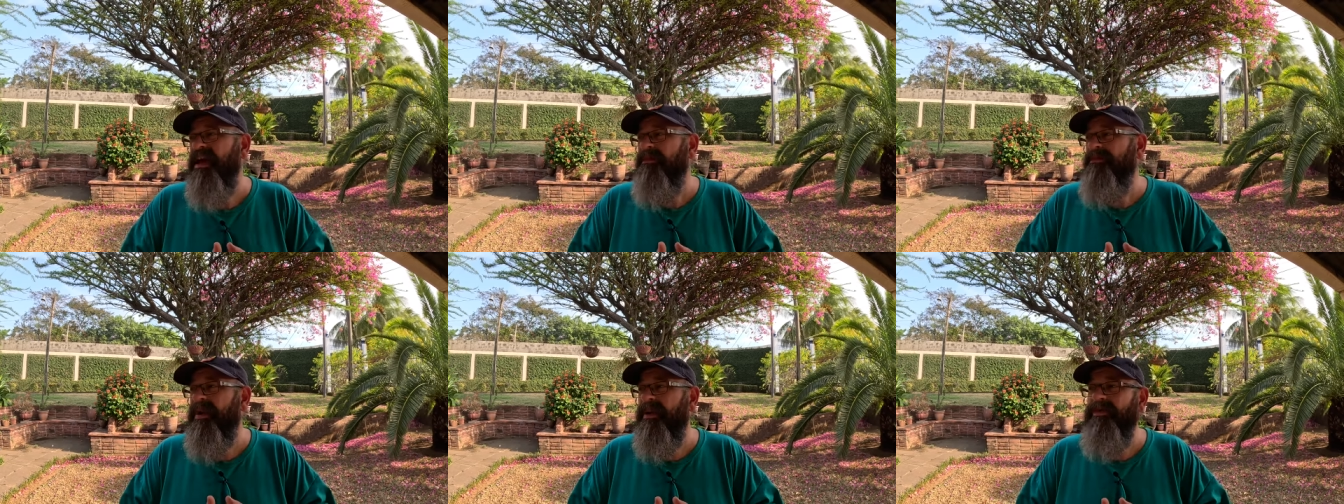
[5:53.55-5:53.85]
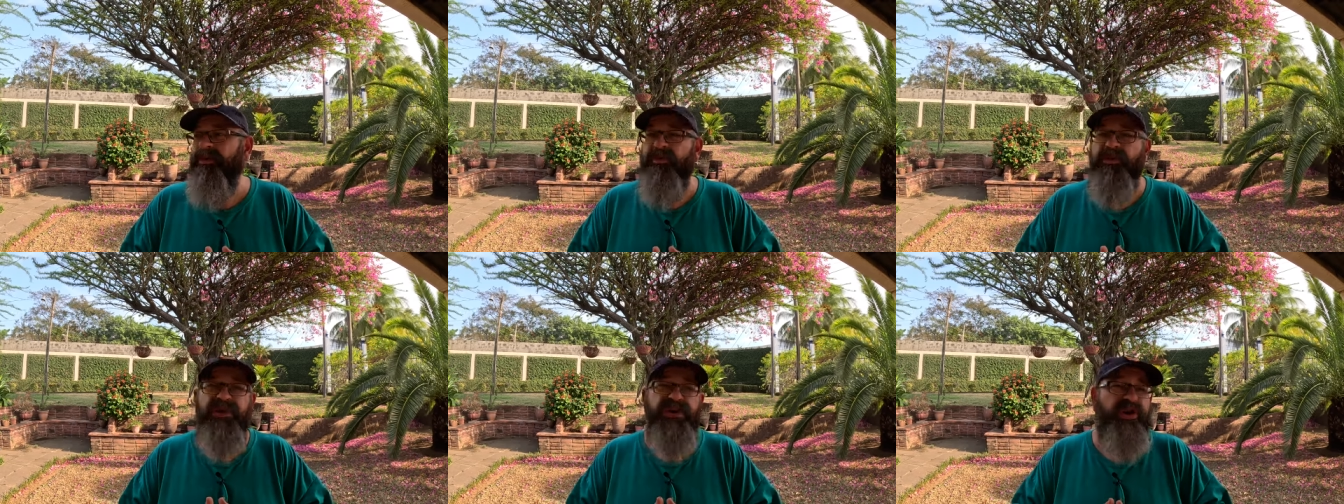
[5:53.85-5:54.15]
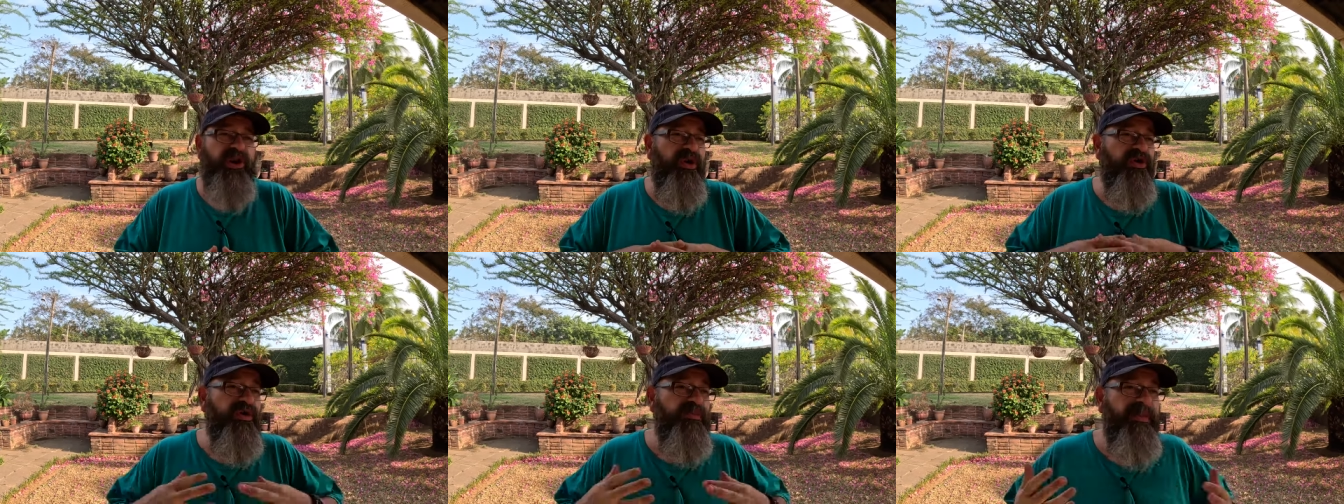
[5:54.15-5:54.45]
People
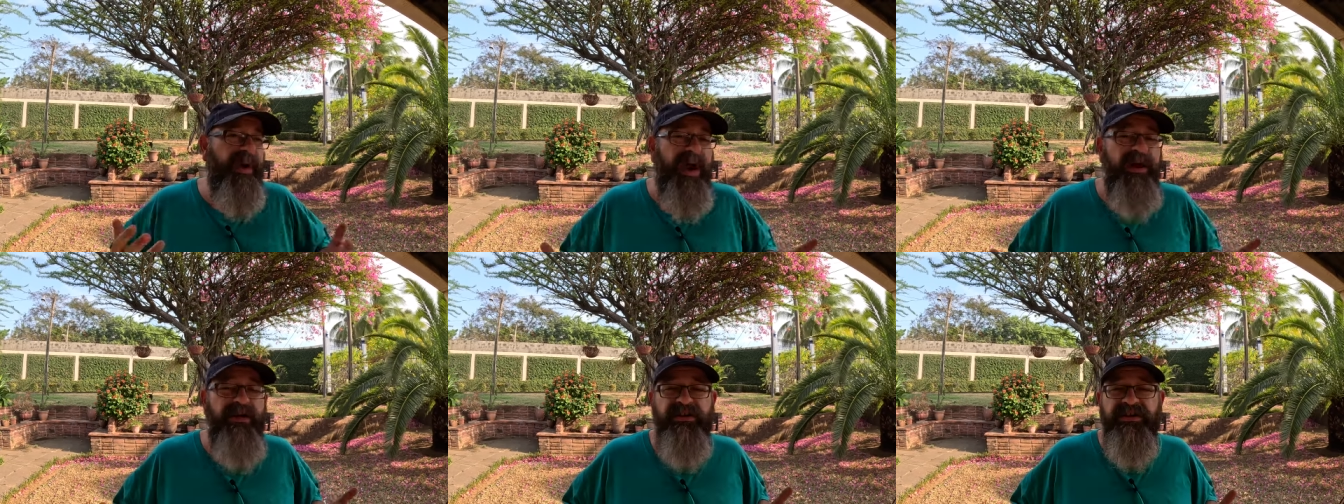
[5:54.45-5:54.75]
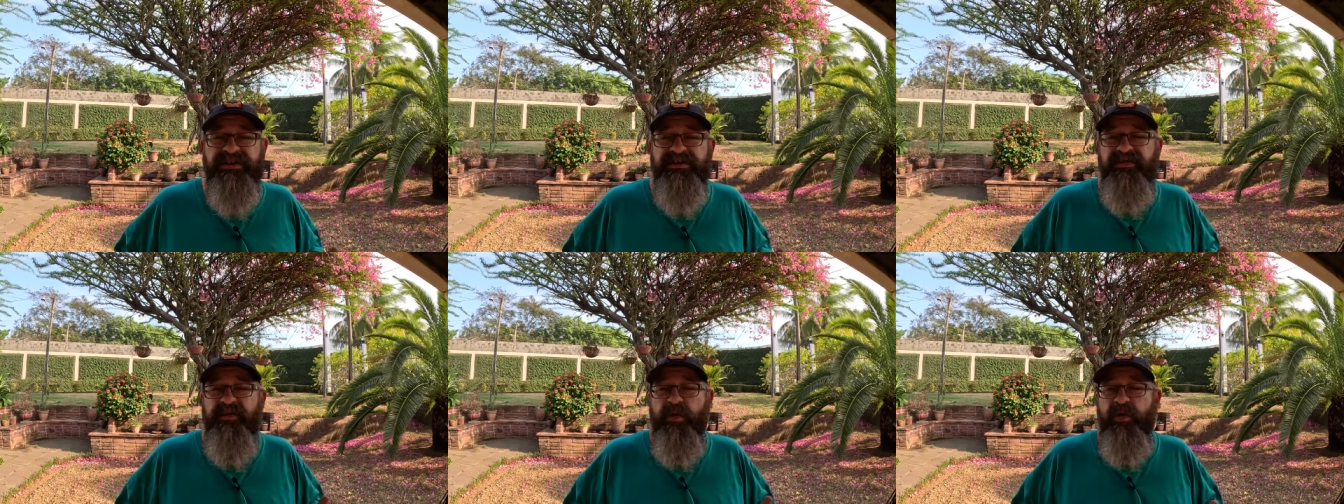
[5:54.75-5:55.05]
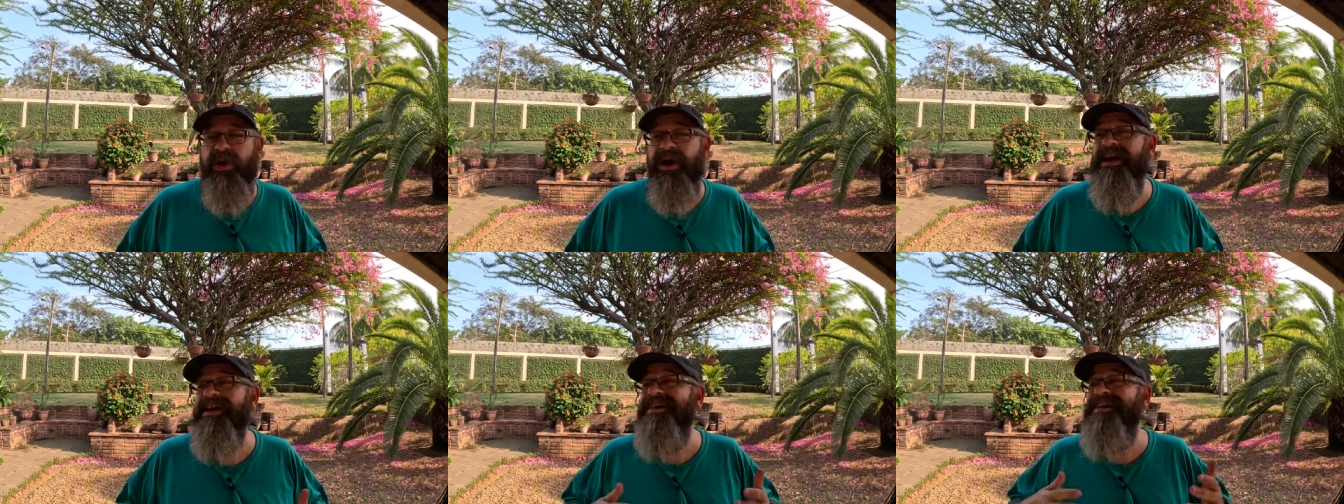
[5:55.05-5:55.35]
would go to Paris
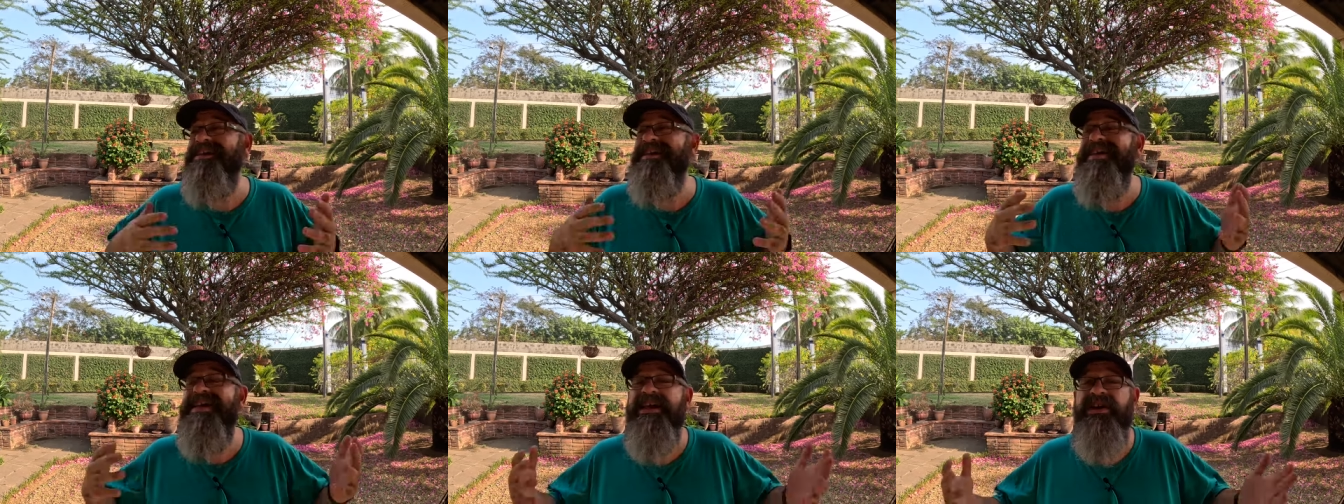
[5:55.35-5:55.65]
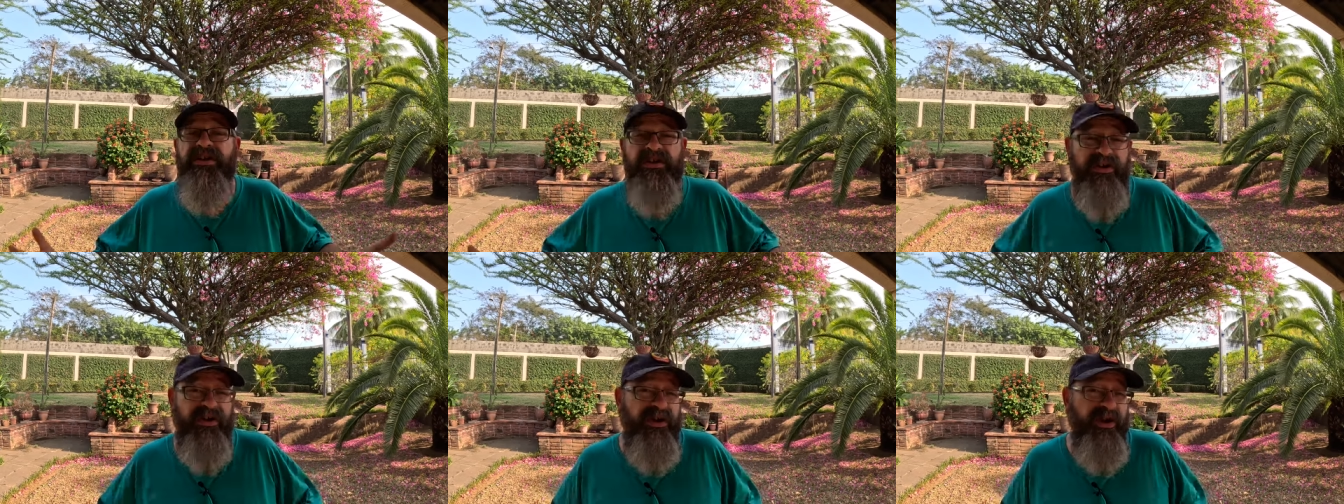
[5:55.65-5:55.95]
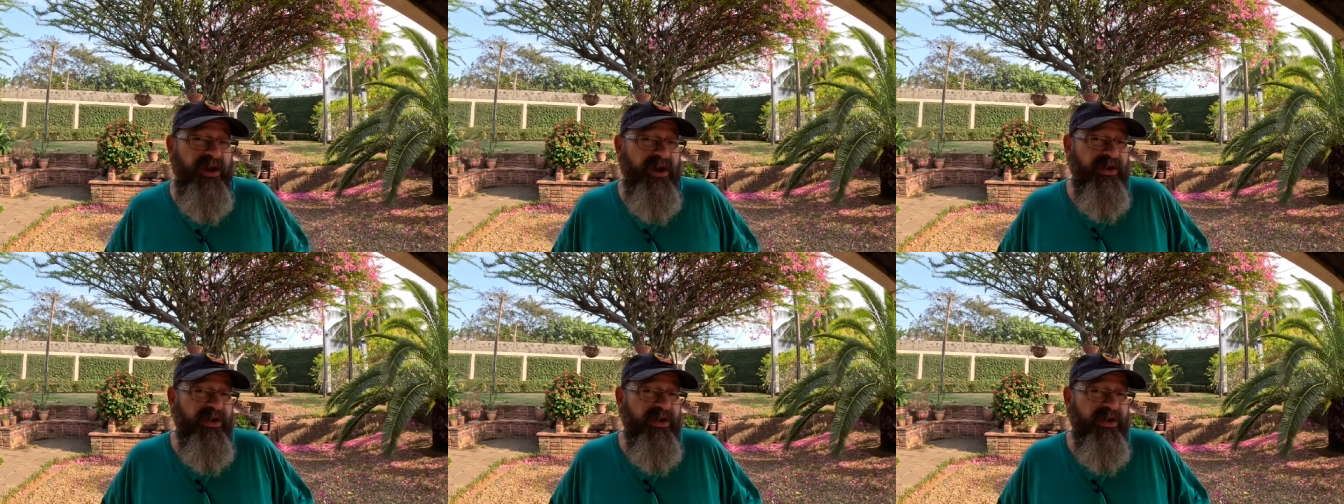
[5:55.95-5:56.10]
for a year